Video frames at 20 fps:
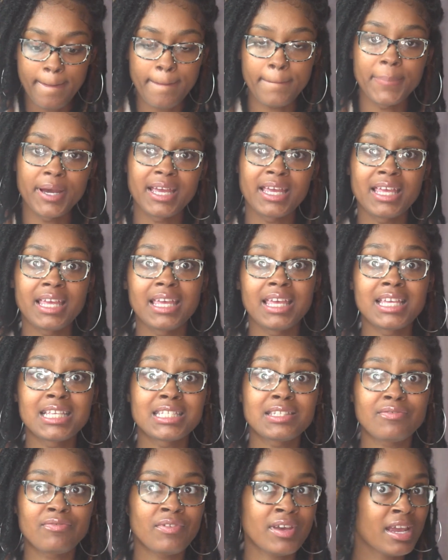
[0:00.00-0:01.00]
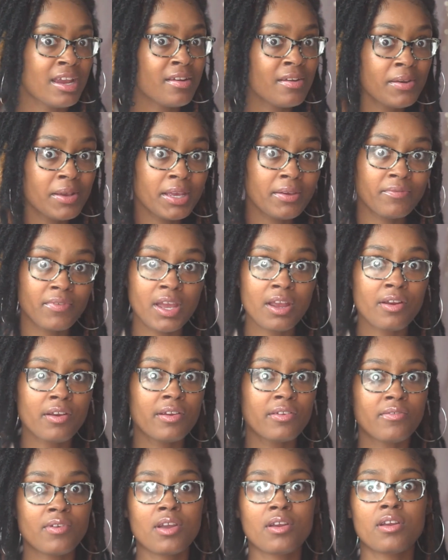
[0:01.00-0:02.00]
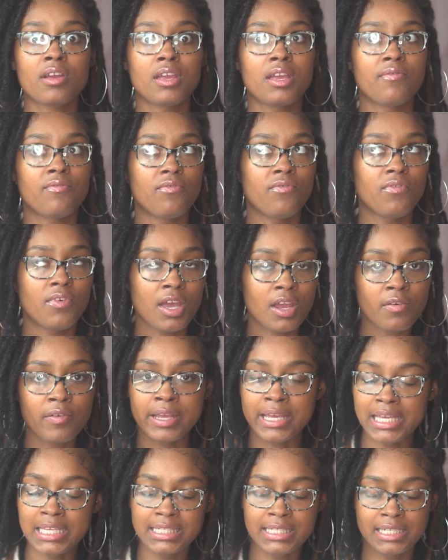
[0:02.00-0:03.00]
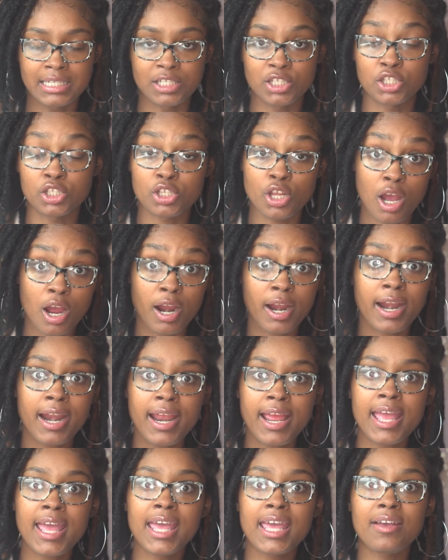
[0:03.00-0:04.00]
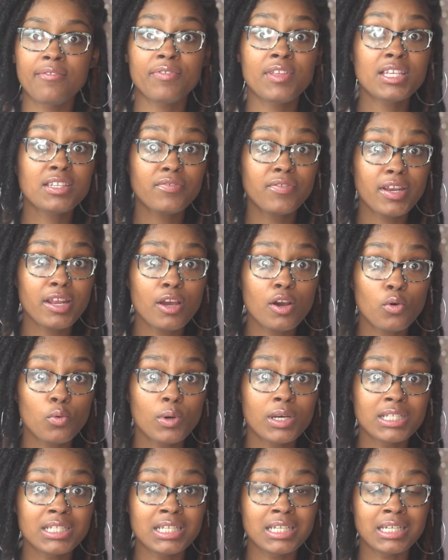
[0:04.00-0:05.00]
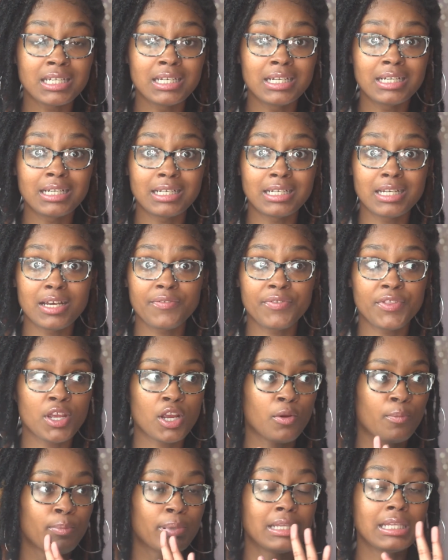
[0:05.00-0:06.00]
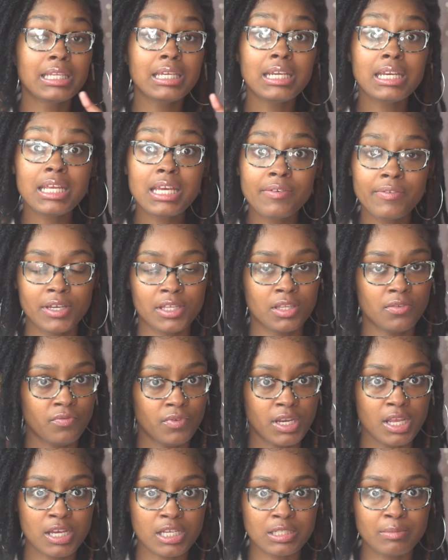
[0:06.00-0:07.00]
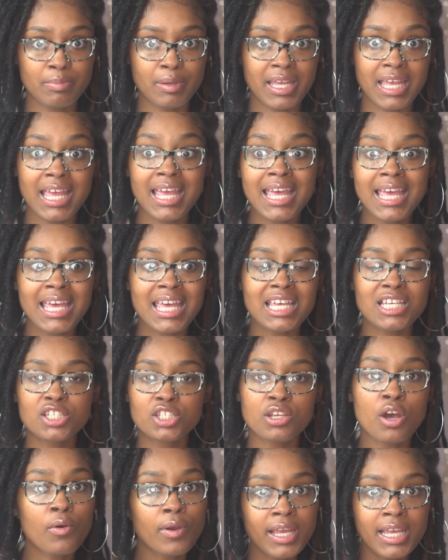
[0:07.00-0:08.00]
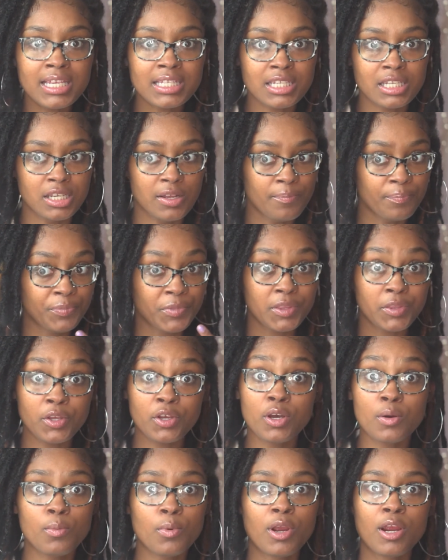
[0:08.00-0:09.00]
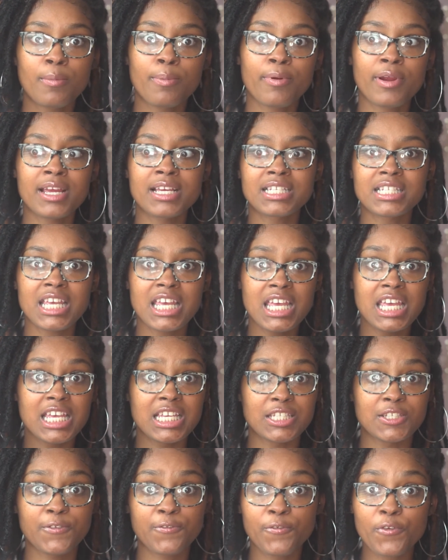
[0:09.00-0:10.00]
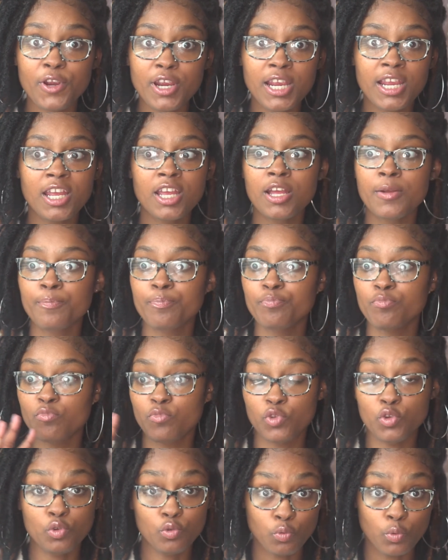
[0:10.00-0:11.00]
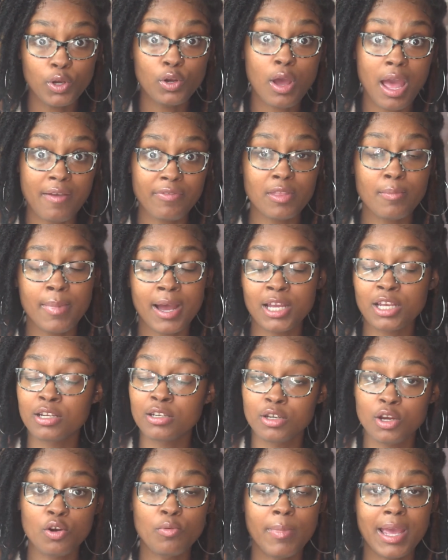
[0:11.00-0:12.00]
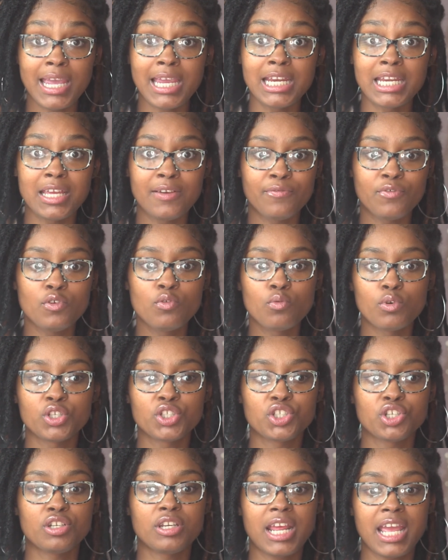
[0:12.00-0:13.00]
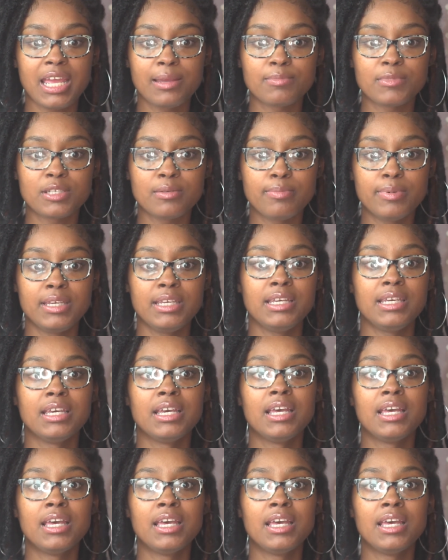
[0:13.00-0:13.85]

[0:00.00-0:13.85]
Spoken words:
but it's very, very, very, very easy to start. If this video wasn't good enough, there are plenty of other videos, but it's so easy. Look at WordPress, it's free. You will have to buy your domain if you want your name to be